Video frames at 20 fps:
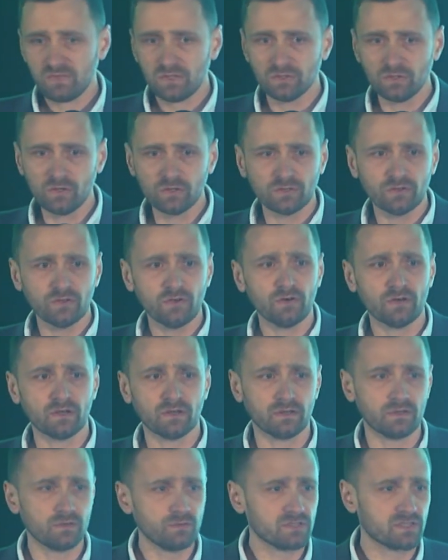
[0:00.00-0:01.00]
Talk to
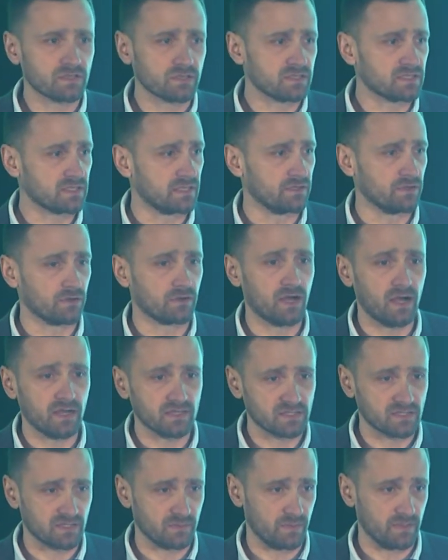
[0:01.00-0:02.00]
your users and your
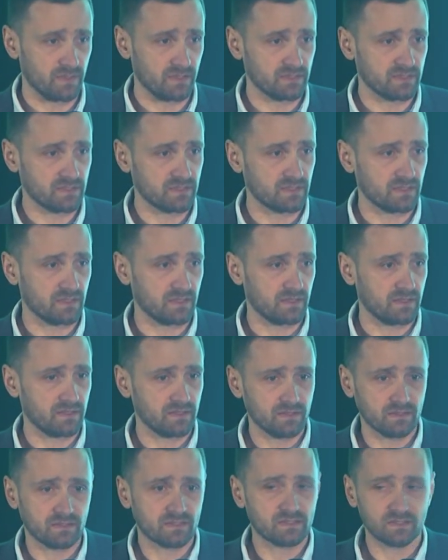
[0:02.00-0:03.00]
customers.
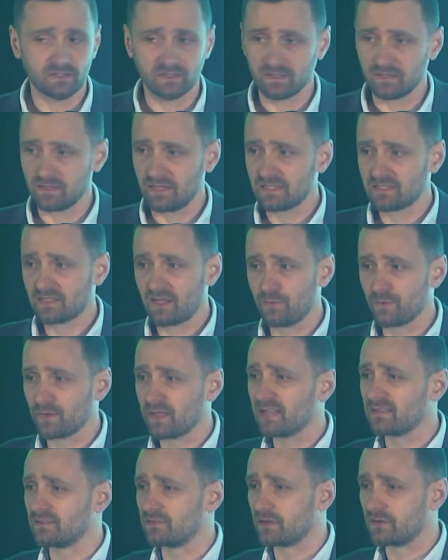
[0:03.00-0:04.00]
That's how you
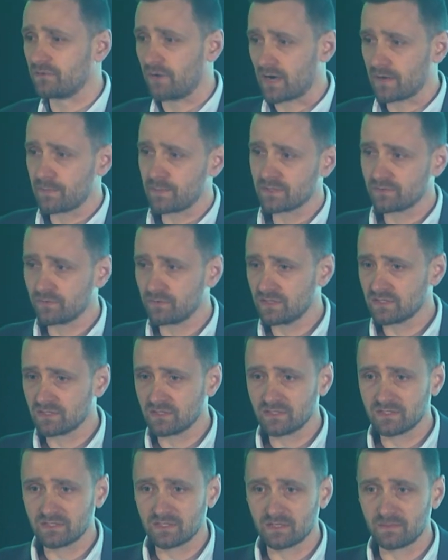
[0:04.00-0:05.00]
get the requirements for the
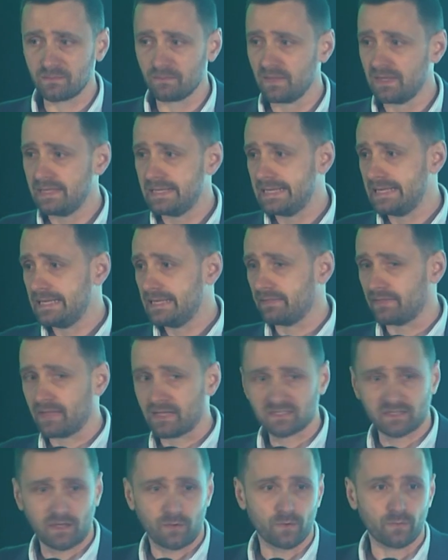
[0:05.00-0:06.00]
system.
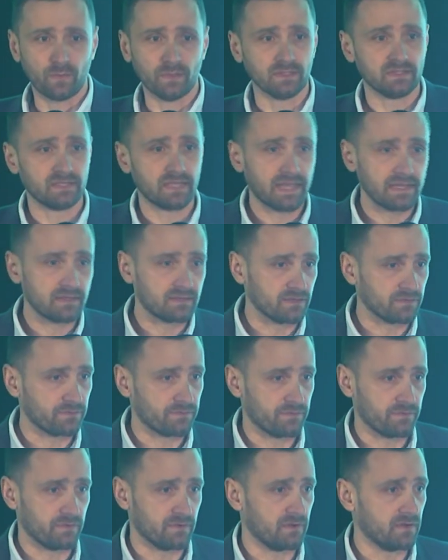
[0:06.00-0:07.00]
That's how you validate
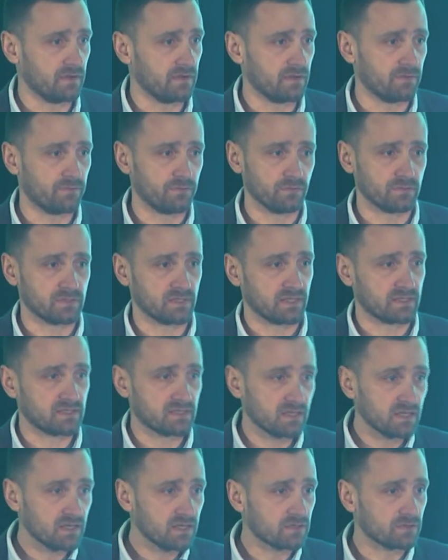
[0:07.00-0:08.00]
if you
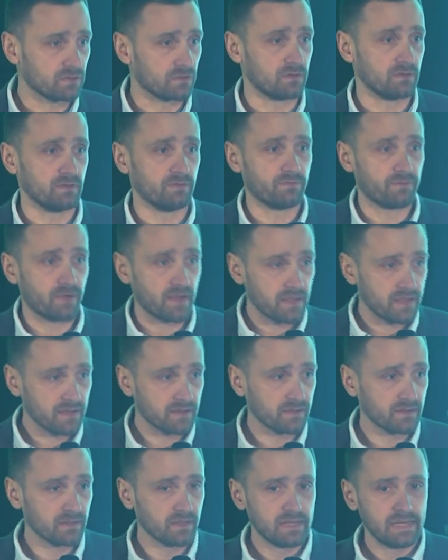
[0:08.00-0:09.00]
succeed or
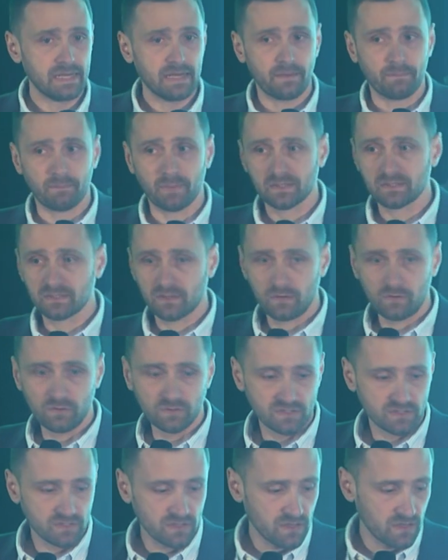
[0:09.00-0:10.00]
fail. But
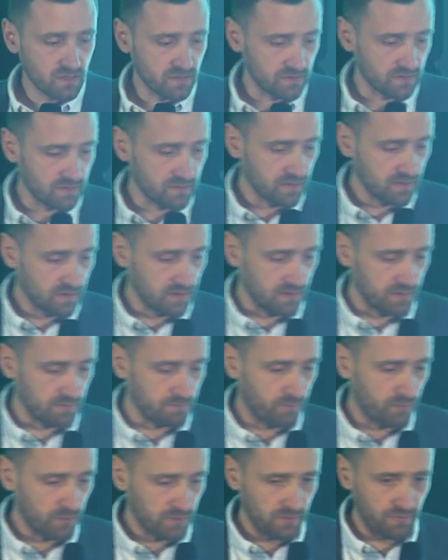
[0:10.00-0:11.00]
also the
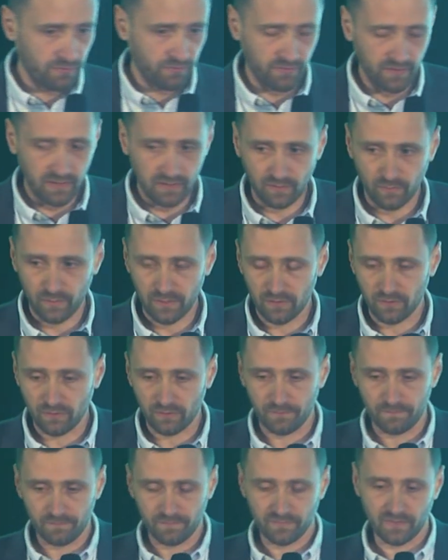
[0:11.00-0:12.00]
important thing when
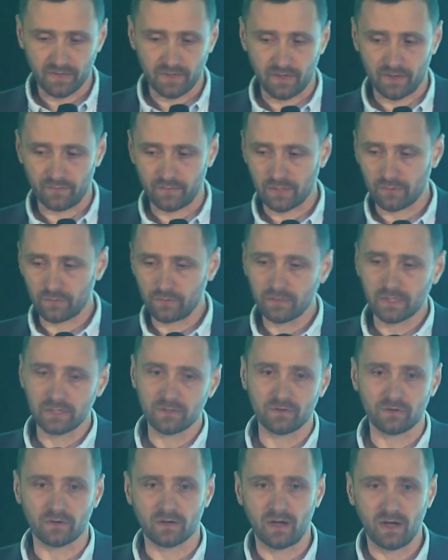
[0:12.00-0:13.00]
you look
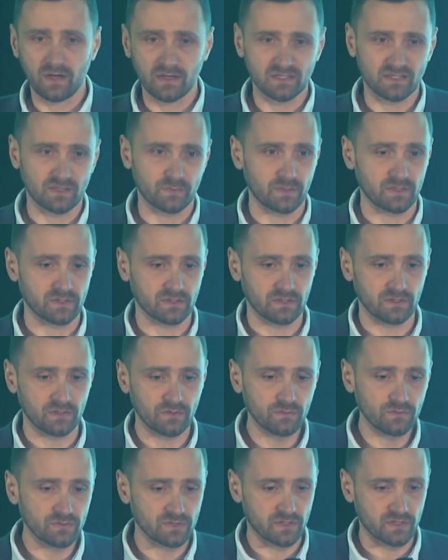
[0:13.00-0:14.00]
into your customers and
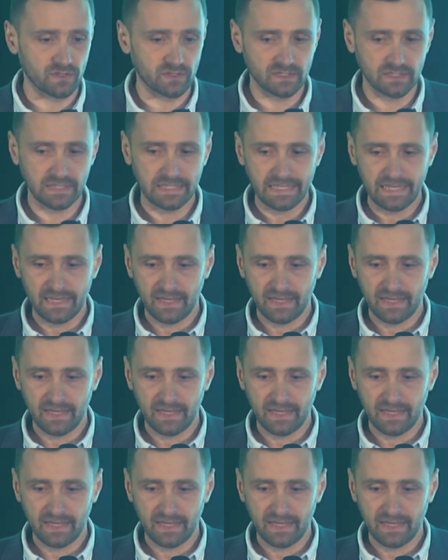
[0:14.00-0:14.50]
users